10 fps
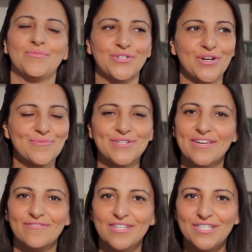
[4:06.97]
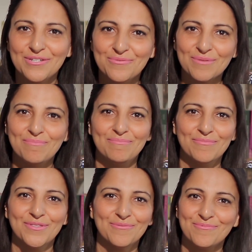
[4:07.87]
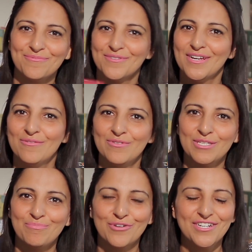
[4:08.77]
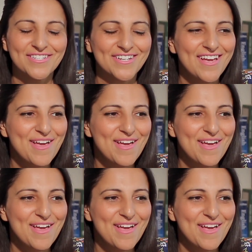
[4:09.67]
which I would definitely do with a sprint.